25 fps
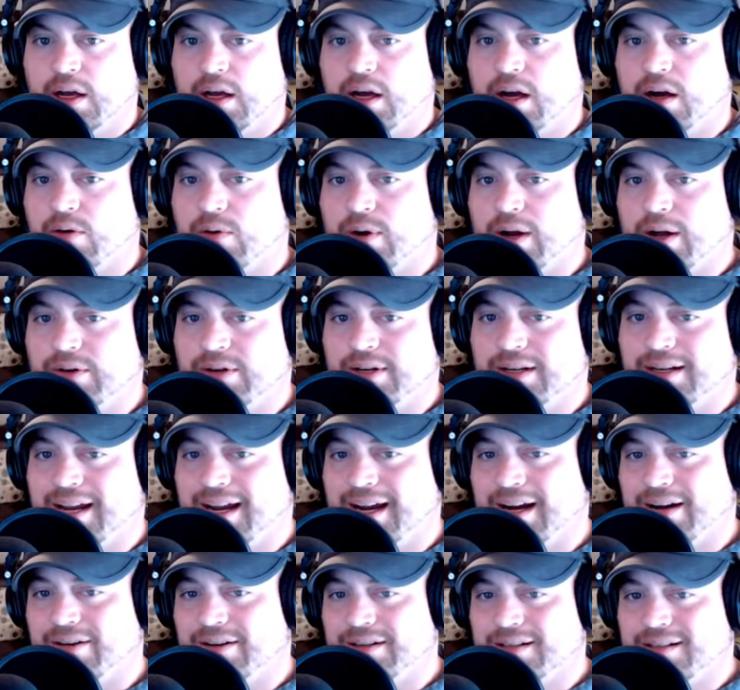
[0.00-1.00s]
around
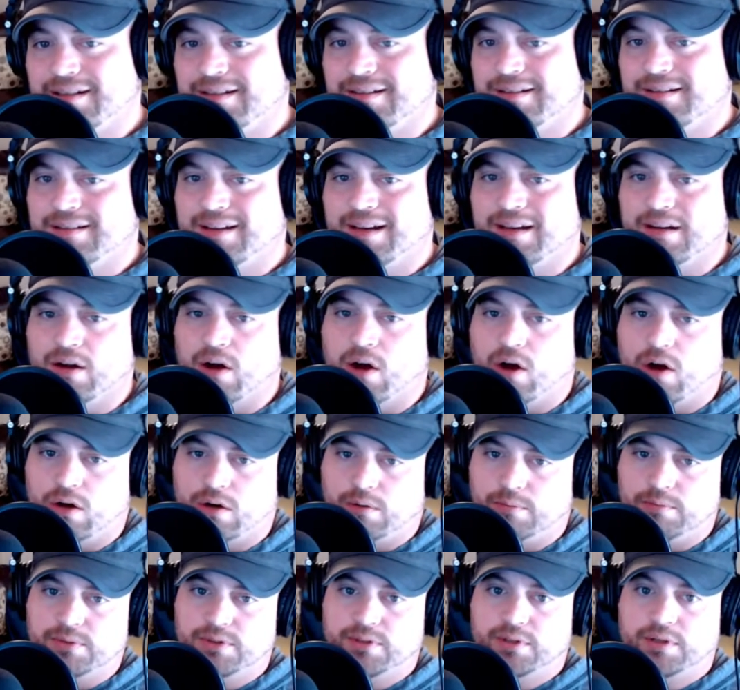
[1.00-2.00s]
inheritance and
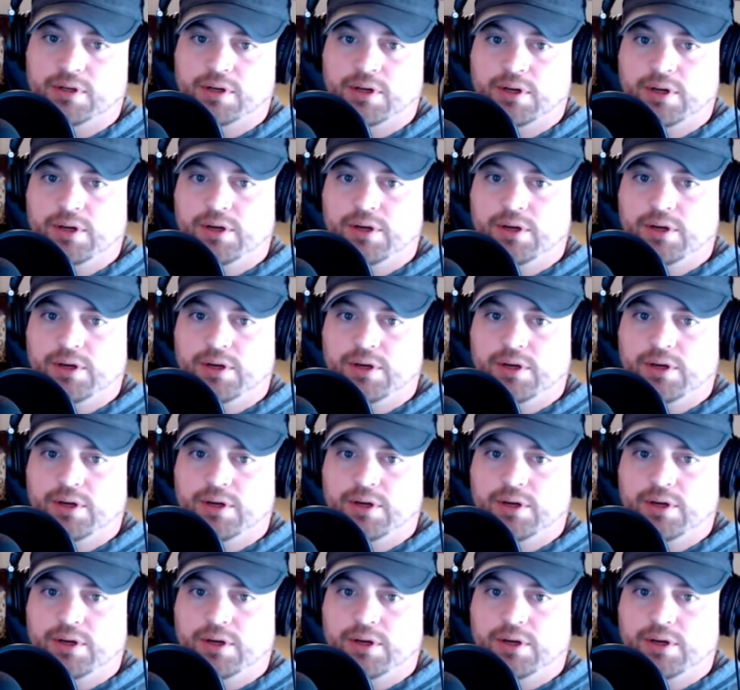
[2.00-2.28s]
alms.